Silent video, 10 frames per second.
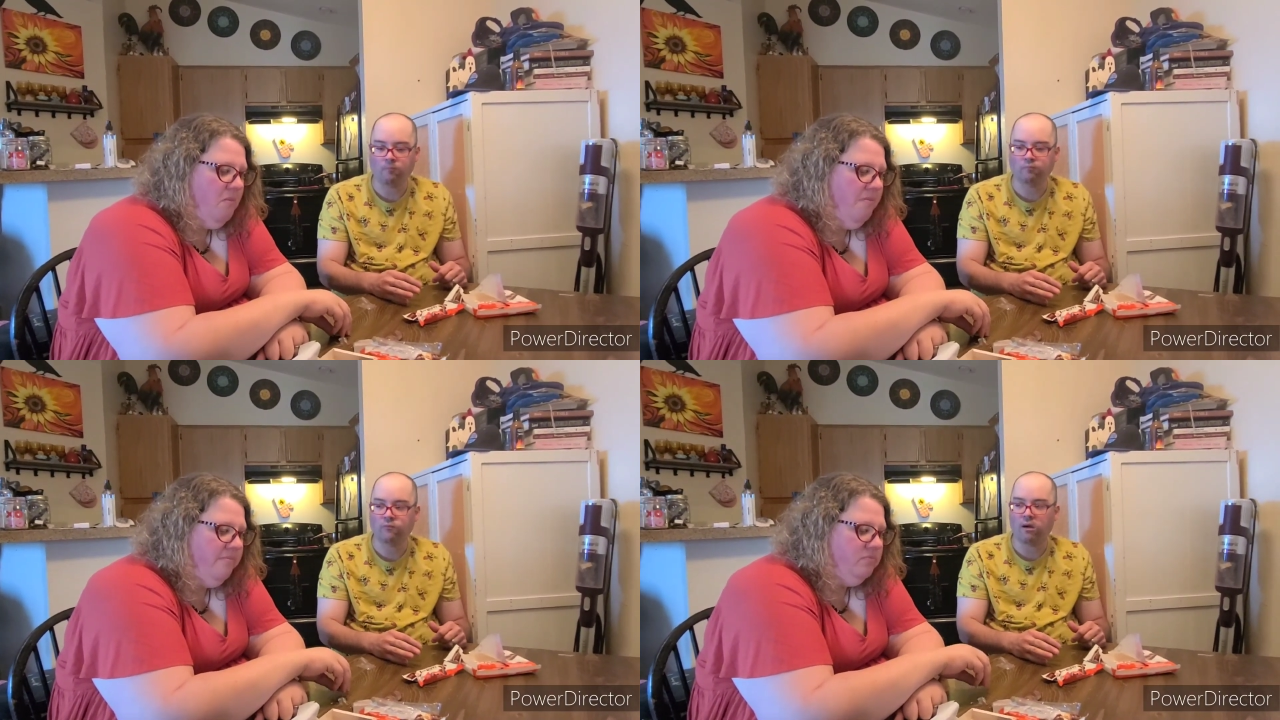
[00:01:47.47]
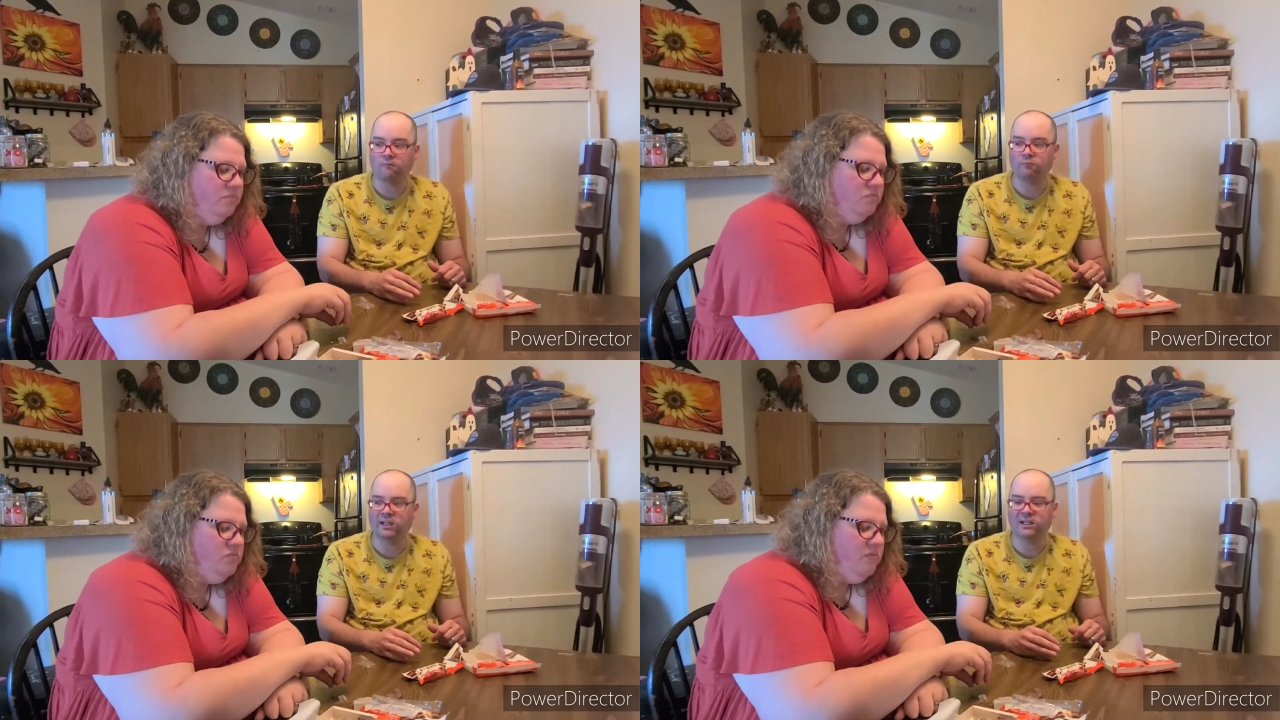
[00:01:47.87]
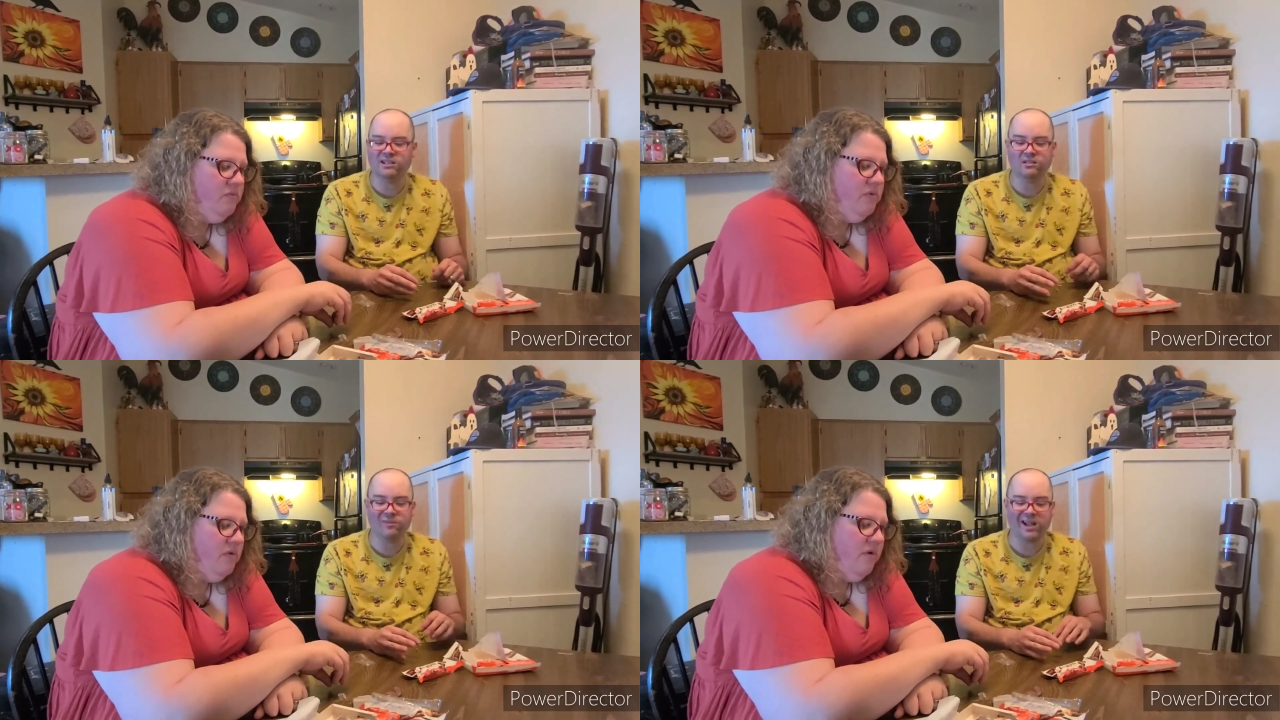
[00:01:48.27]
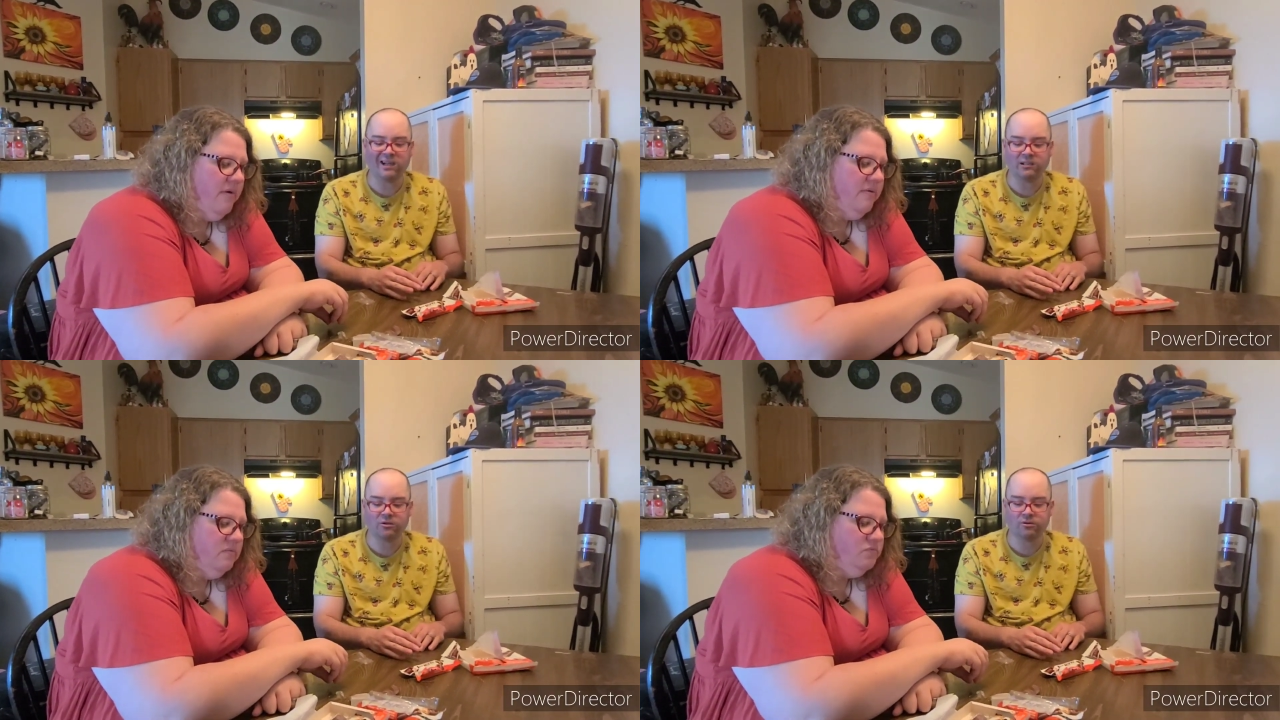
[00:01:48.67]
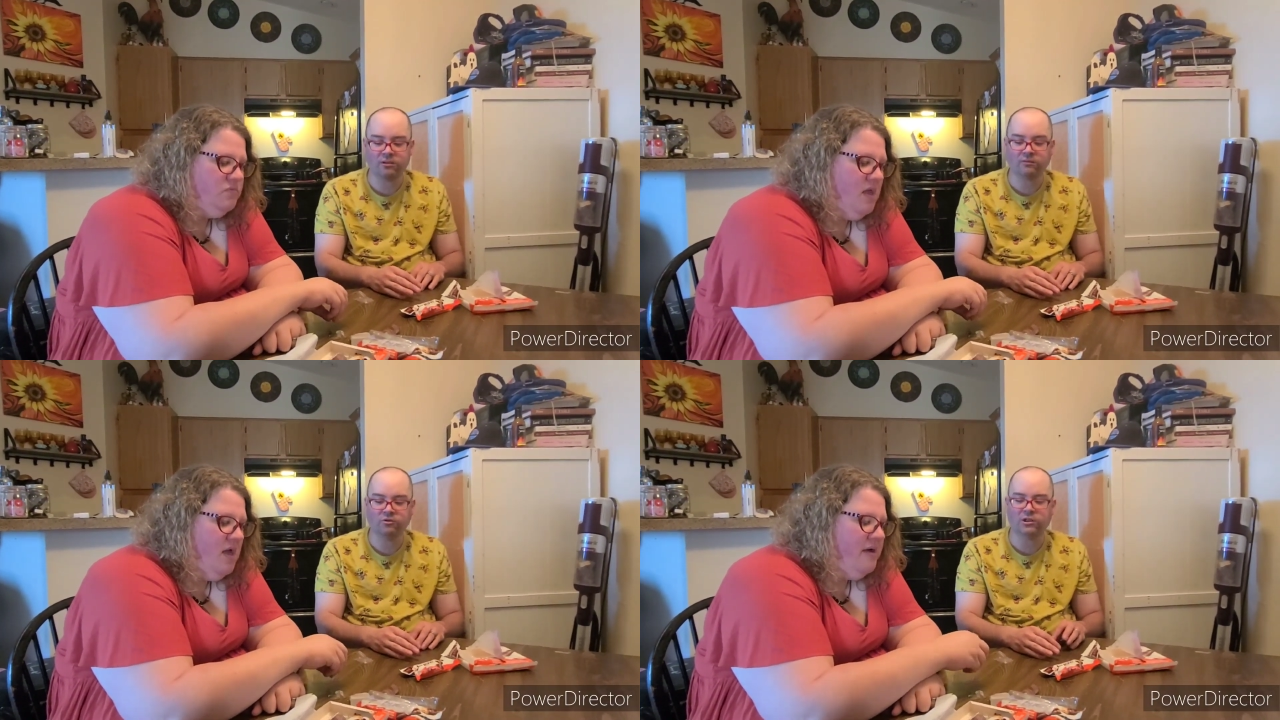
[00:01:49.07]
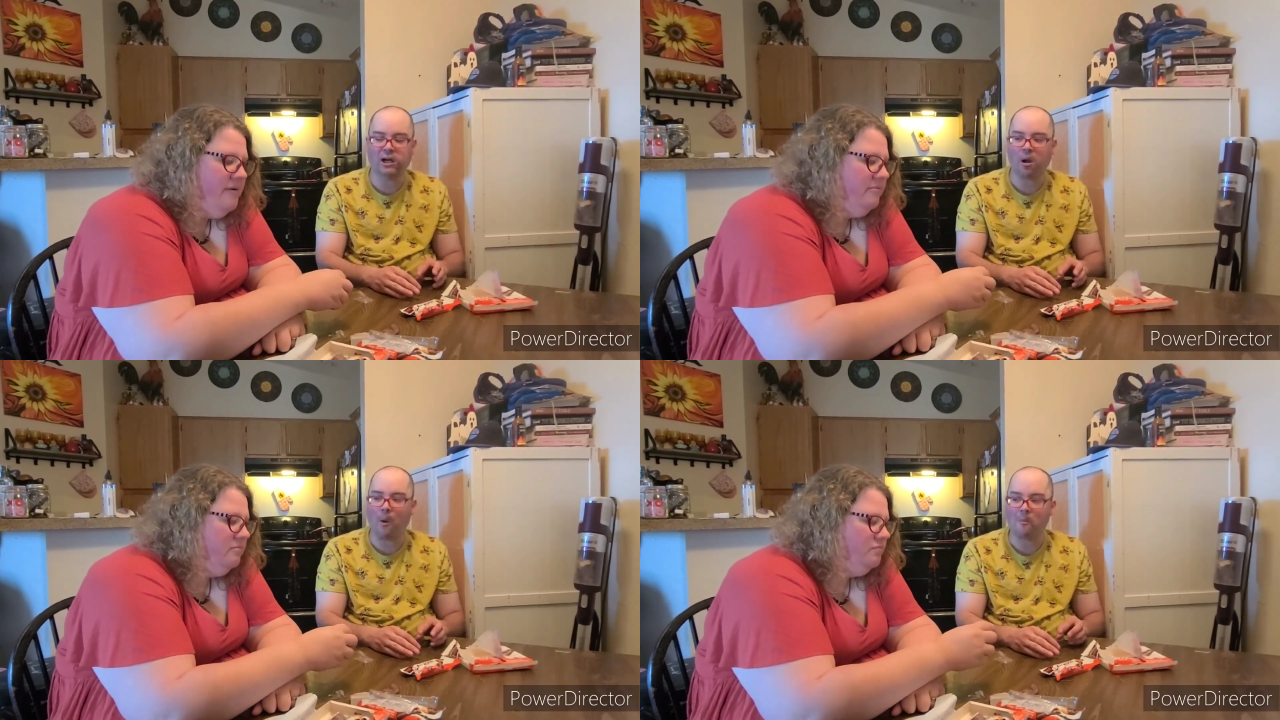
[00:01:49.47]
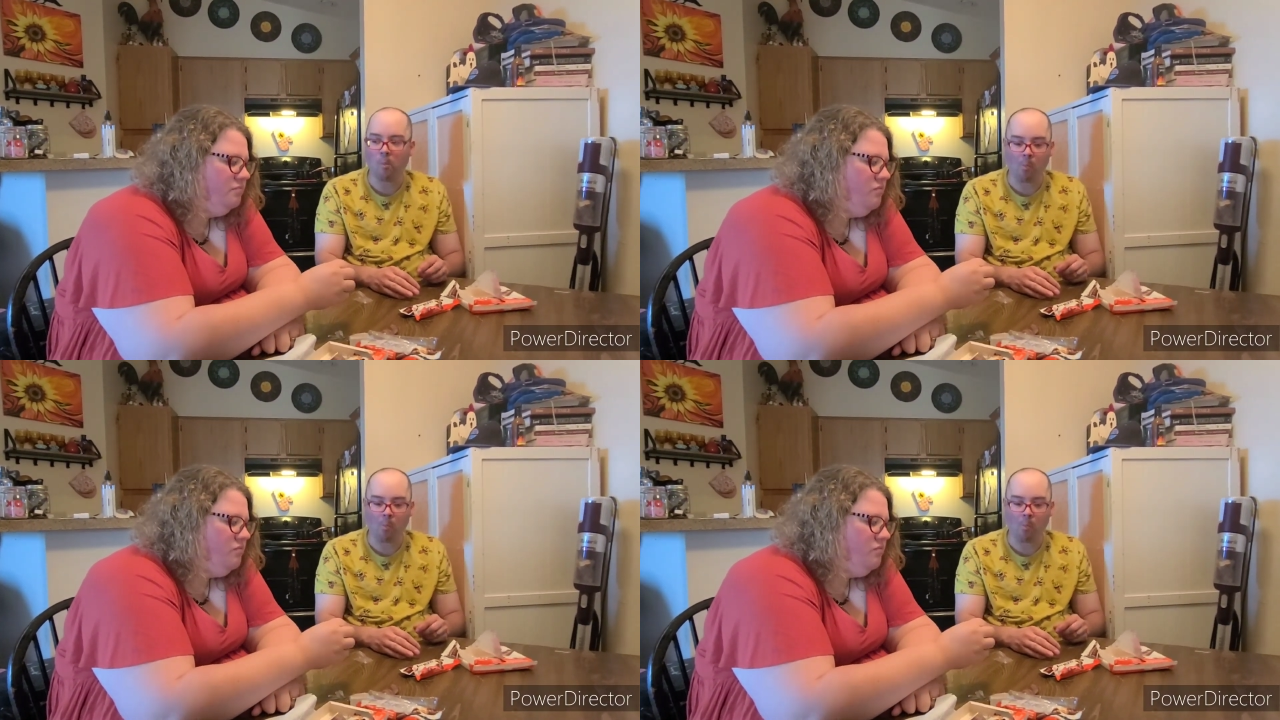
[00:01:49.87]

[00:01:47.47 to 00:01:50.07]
Speaker 1: mm. because of that extra. Um, chocolate.